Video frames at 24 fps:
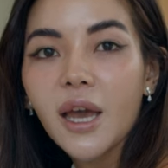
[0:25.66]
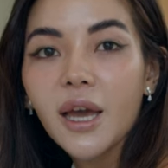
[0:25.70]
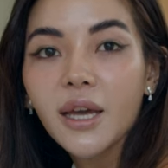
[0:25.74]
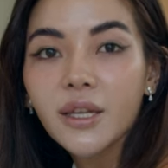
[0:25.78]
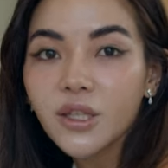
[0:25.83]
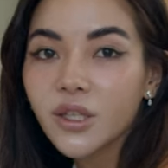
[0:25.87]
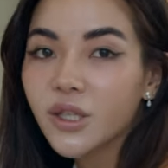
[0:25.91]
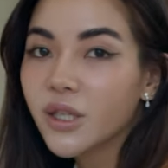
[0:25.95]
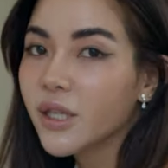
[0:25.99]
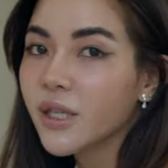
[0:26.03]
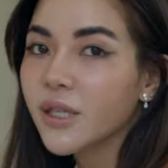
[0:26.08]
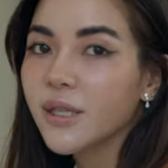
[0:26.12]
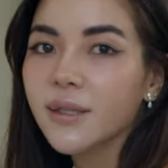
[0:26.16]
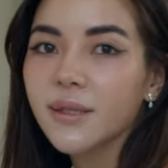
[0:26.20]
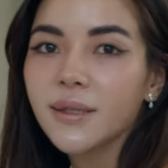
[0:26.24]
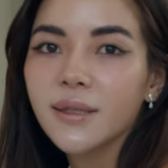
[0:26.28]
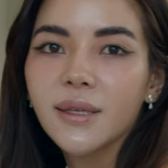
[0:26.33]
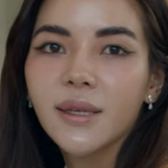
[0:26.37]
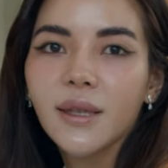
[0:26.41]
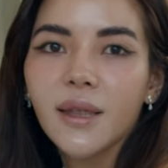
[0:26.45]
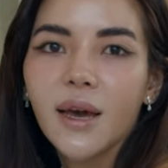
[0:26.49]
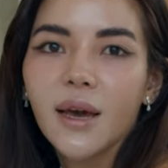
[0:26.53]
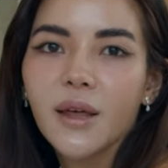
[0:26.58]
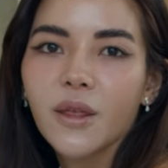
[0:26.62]
And you're gonna
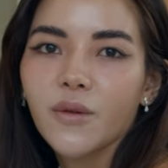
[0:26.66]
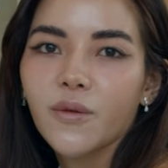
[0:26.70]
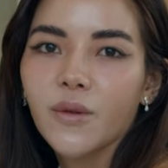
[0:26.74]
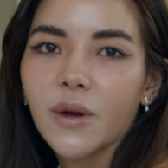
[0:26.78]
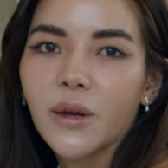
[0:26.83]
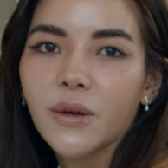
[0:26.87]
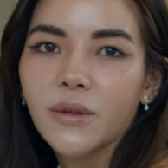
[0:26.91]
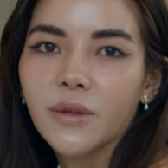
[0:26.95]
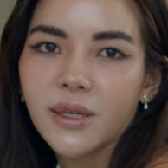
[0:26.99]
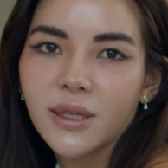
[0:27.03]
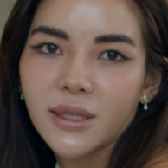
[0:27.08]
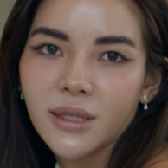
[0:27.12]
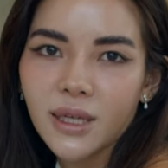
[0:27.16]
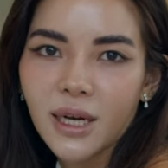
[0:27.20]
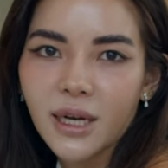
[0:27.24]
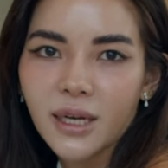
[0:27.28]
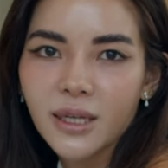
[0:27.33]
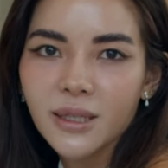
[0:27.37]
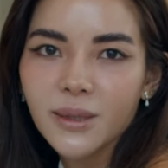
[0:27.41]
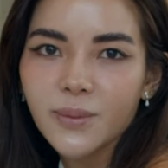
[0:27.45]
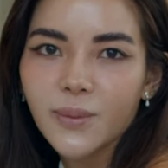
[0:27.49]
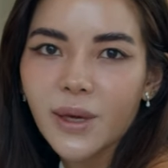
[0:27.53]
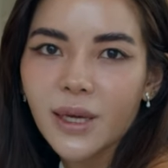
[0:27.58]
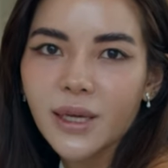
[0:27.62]
see that throughout the
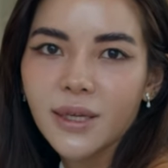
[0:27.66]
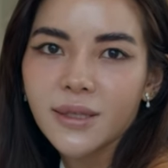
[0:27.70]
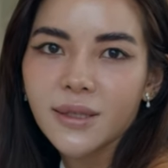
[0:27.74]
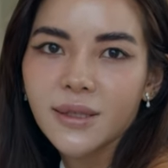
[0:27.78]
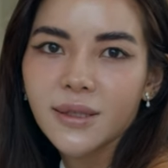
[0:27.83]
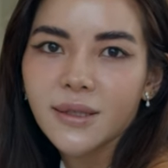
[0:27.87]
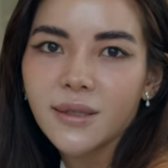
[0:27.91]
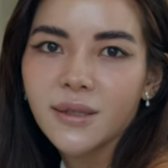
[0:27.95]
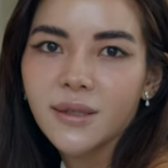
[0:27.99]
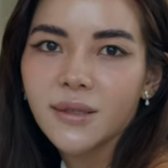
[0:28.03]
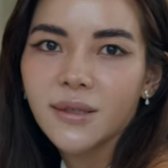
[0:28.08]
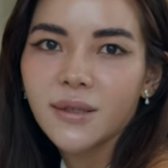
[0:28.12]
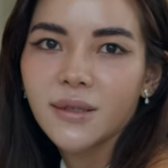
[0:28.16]
entire space.